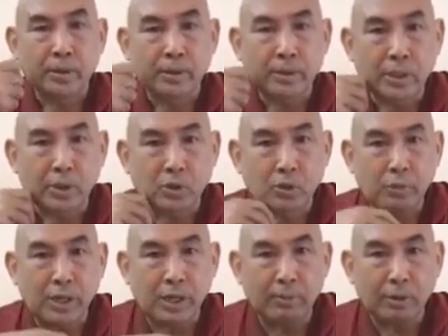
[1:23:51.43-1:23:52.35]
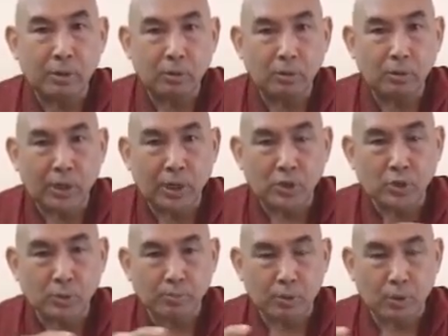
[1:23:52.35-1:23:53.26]
then you will have all kinds
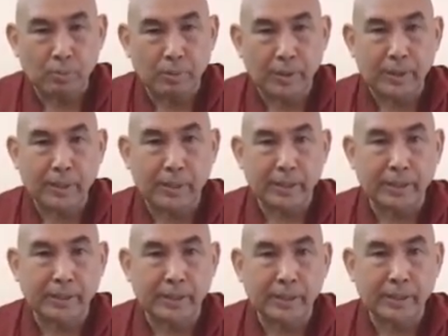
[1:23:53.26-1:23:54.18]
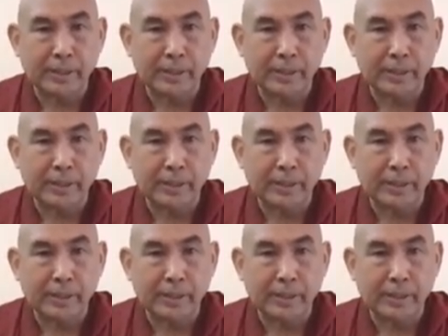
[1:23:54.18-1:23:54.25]
of problems here and there.